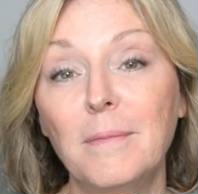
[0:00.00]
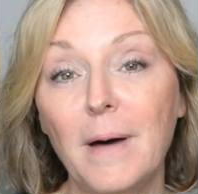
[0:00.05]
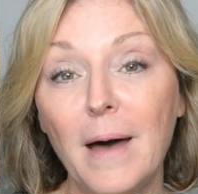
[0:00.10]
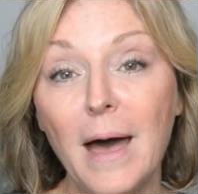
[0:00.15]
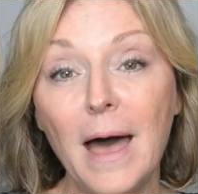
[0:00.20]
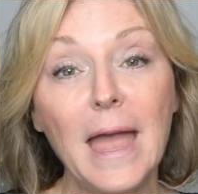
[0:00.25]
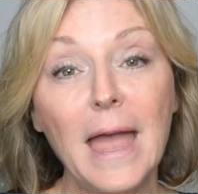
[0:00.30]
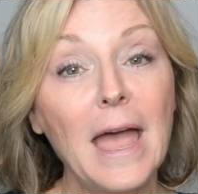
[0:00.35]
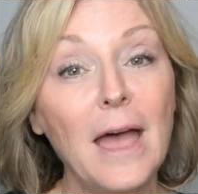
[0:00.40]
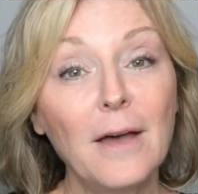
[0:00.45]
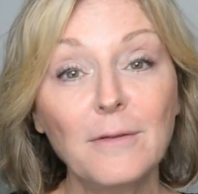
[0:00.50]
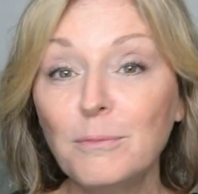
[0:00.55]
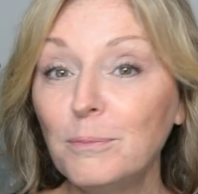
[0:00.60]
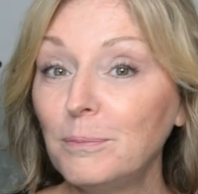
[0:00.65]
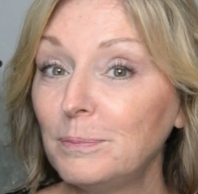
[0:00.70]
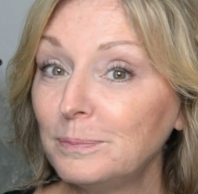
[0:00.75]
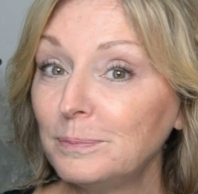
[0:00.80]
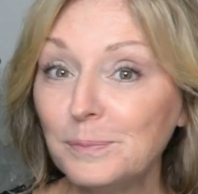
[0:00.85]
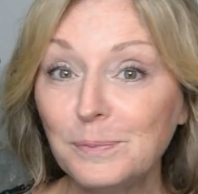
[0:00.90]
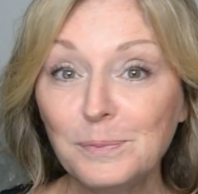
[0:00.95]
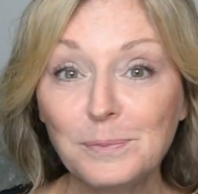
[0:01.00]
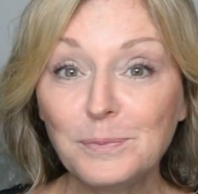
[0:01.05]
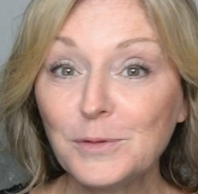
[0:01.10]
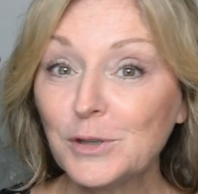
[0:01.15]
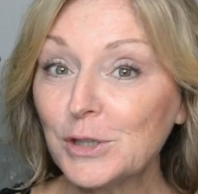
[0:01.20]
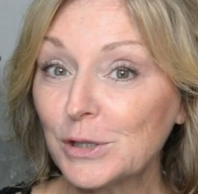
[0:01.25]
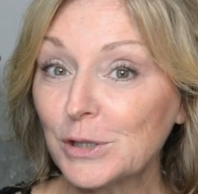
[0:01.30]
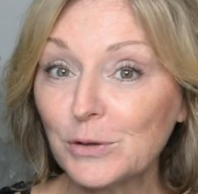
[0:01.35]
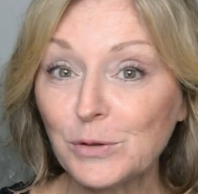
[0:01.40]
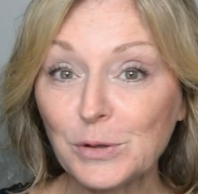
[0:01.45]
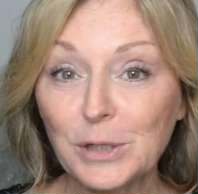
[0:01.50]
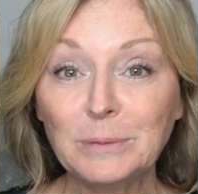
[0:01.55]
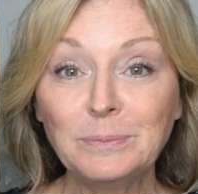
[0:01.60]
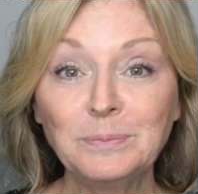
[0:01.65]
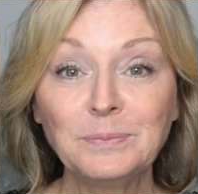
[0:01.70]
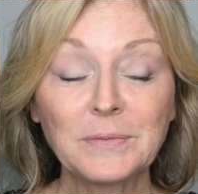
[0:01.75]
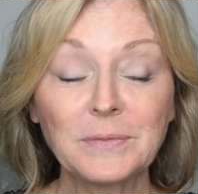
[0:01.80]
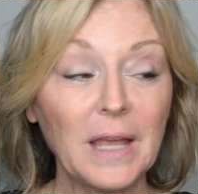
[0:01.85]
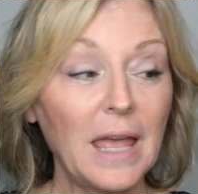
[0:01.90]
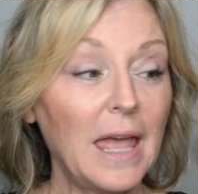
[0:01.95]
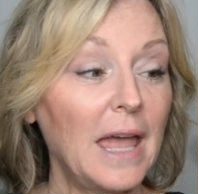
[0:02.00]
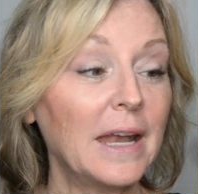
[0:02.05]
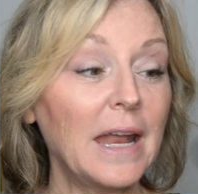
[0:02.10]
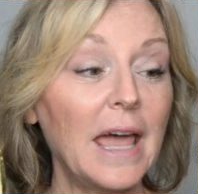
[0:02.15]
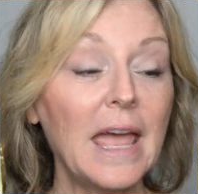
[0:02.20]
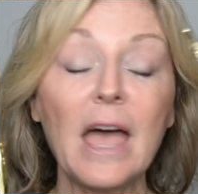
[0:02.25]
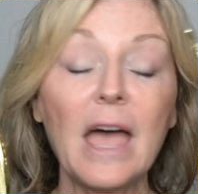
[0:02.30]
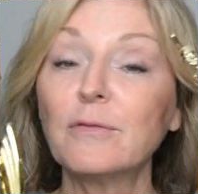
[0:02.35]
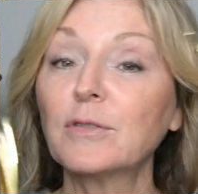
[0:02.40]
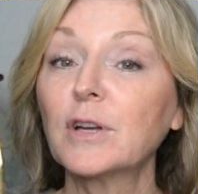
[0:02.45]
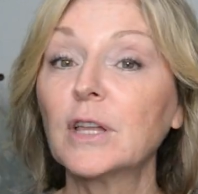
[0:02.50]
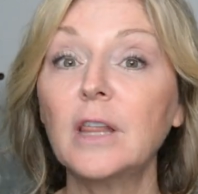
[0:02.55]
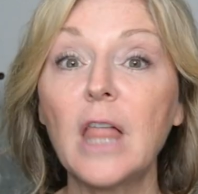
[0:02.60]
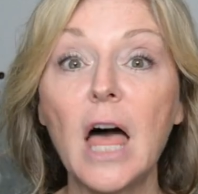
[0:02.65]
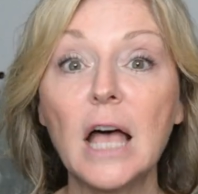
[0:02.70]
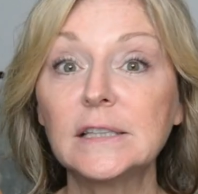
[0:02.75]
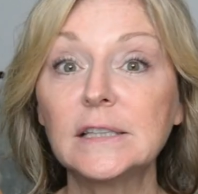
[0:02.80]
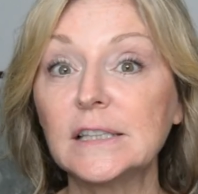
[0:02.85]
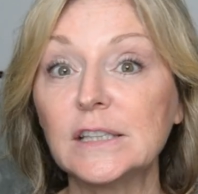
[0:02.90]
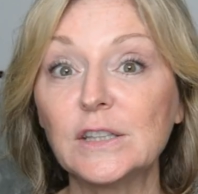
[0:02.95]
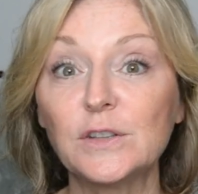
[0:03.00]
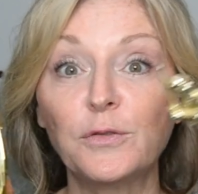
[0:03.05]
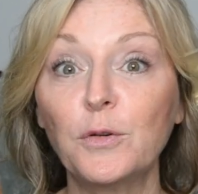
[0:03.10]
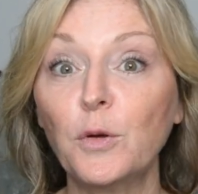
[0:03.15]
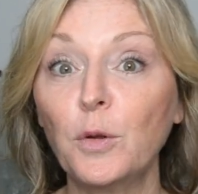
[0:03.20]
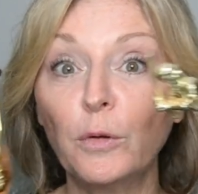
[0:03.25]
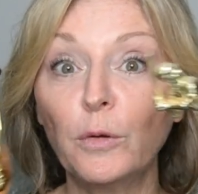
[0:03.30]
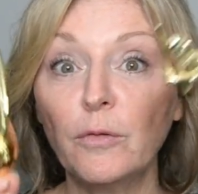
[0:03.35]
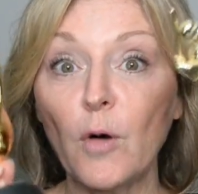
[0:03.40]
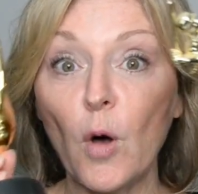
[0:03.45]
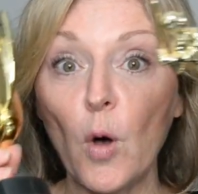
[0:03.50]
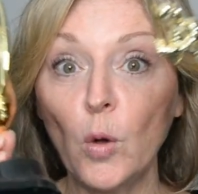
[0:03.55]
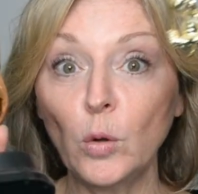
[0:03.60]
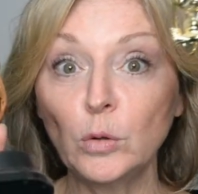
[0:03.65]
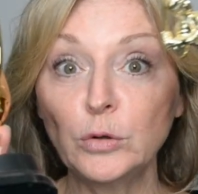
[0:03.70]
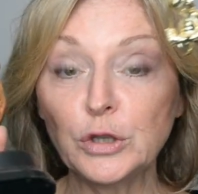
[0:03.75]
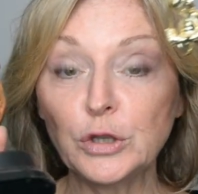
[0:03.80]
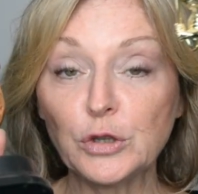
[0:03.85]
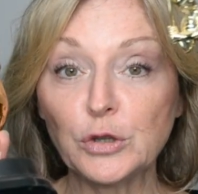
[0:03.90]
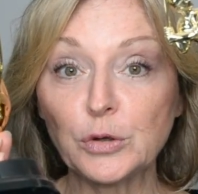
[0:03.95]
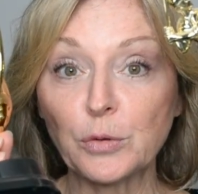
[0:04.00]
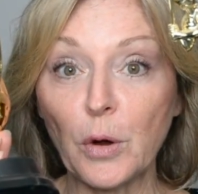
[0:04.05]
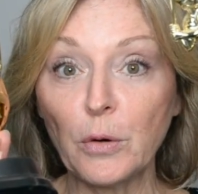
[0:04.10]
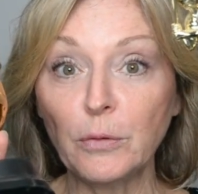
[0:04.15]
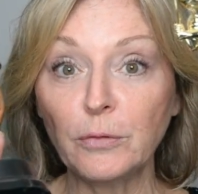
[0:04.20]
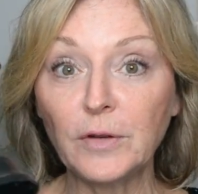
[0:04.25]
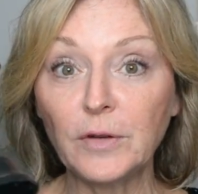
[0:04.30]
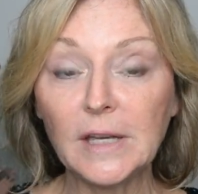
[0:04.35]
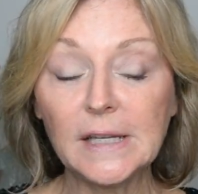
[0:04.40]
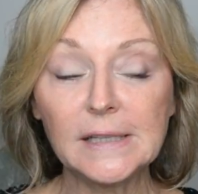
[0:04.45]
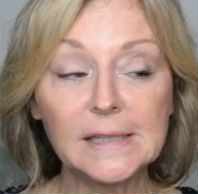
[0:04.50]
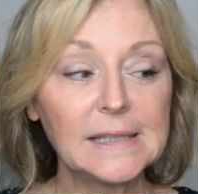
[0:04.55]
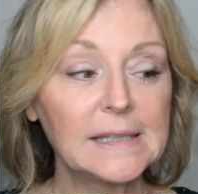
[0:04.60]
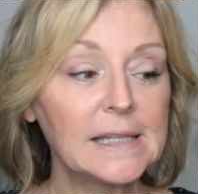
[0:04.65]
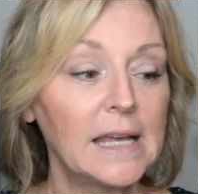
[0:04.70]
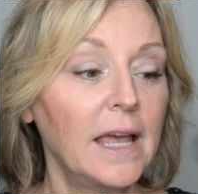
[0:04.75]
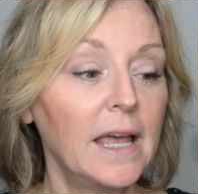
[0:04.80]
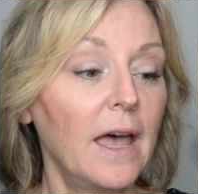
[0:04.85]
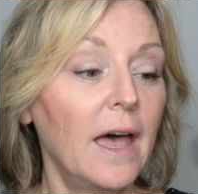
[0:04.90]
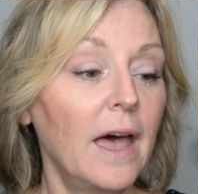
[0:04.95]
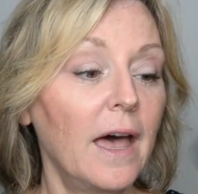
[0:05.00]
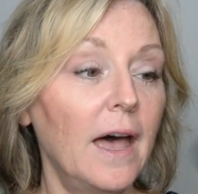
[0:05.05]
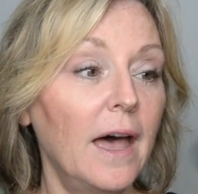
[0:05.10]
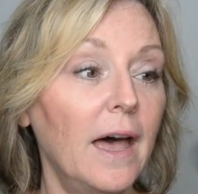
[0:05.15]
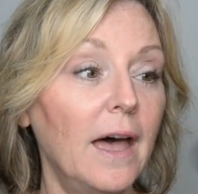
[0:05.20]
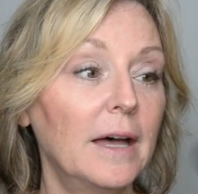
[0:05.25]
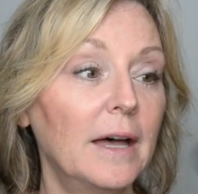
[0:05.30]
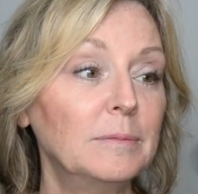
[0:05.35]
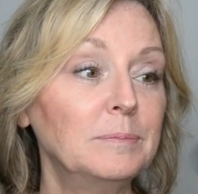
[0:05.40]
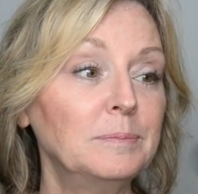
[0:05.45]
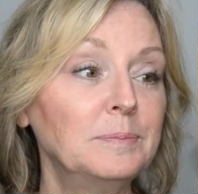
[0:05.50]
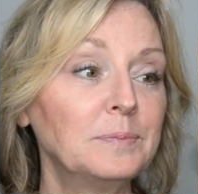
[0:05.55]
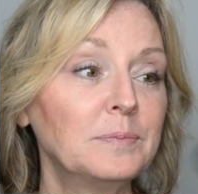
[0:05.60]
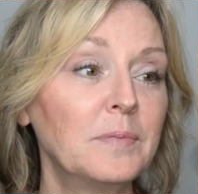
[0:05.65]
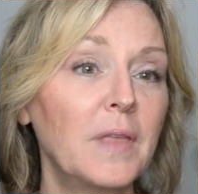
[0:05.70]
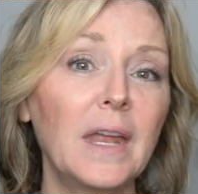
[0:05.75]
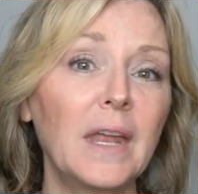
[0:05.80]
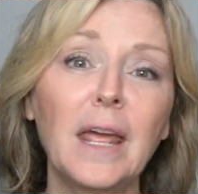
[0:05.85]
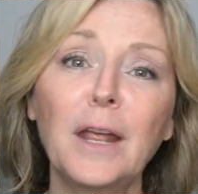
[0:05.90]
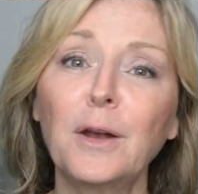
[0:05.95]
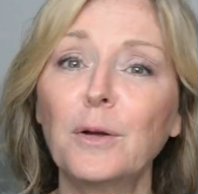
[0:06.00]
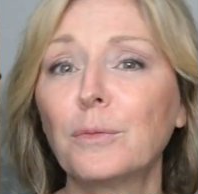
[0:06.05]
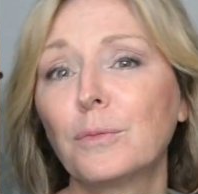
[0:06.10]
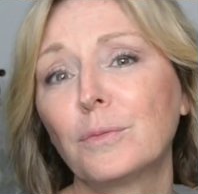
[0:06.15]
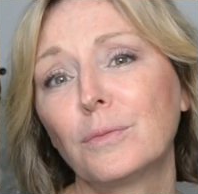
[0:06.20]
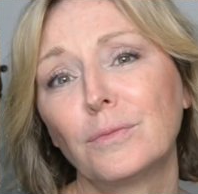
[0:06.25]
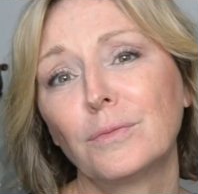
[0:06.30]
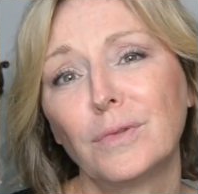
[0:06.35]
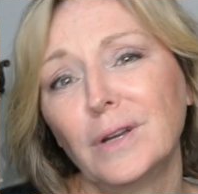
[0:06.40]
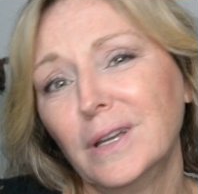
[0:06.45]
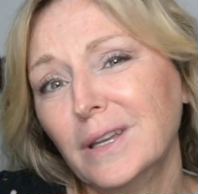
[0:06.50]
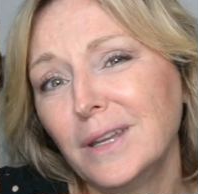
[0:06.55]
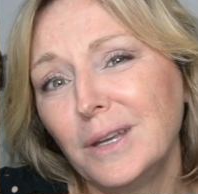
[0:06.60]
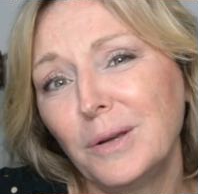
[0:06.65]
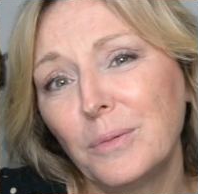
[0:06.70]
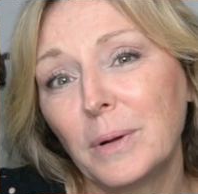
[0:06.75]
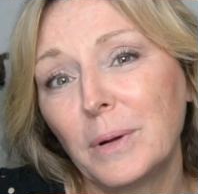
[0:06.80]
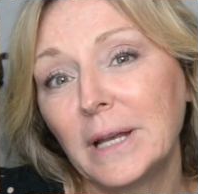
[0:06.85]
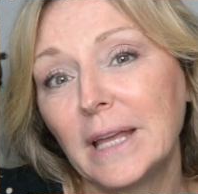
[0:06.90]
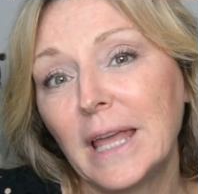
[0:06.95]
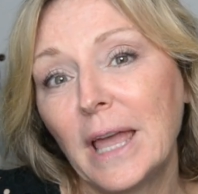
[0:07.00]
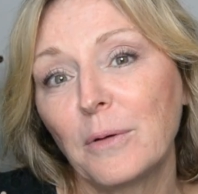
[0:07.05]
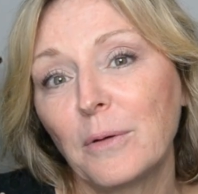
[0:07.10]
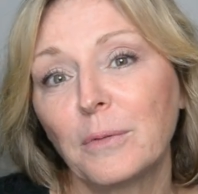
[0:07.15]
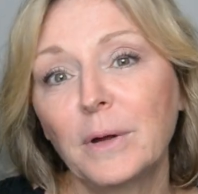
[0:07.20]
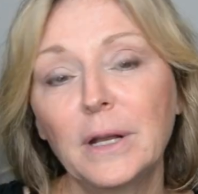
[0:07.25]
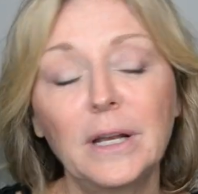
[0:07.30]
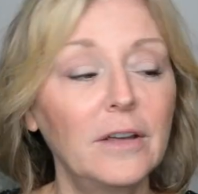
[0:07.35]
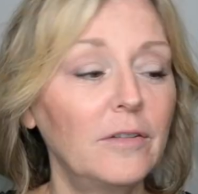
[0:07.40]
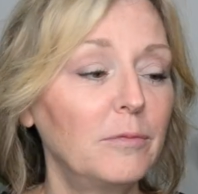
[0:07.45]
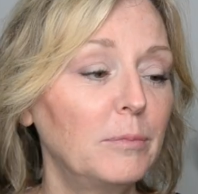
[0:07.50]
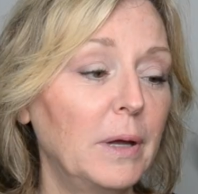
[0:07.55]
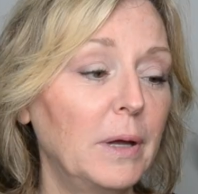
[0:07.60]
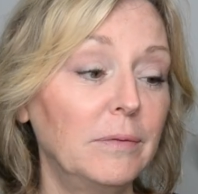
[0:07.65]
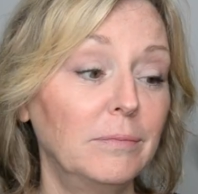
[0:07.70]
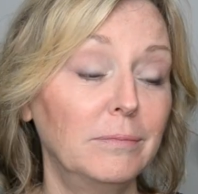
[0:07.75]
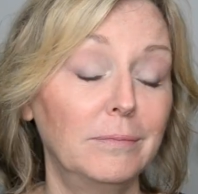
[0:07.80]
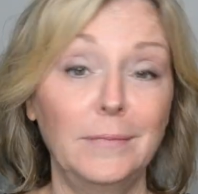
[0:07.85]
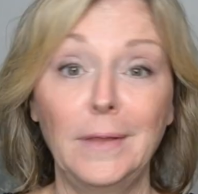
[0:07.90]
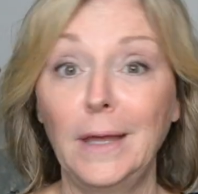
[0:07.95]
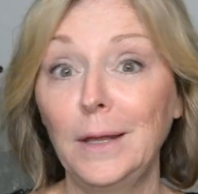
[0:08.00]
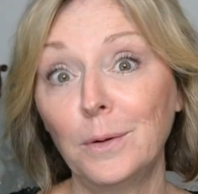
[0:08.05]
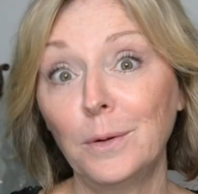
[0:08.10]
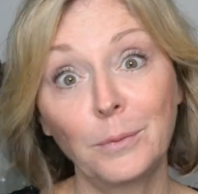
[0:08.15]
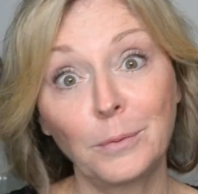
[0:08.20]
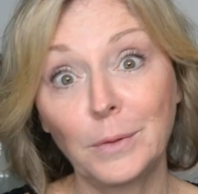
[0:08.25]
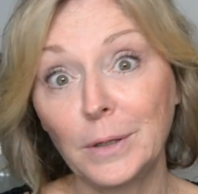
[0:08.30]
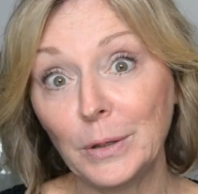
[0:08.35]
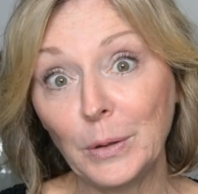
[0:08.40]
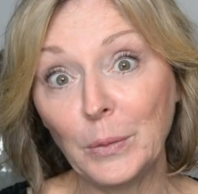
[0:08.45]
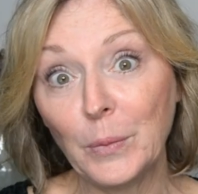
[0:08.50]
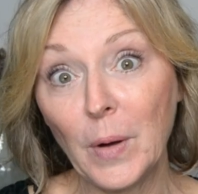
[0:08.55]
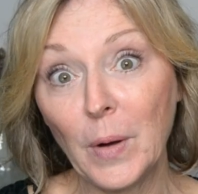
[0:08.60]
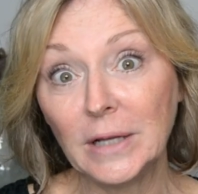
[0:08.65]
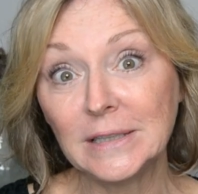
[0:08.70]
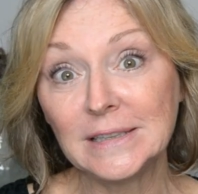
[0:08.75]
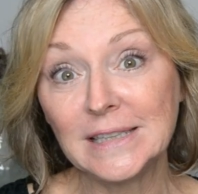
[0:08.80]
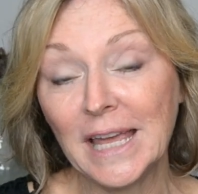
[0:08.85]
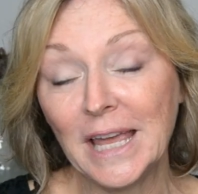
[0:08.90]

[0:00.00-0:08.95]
I have children and I have closets full of old trophies um, that I don't really want to get rid of, but they don't really want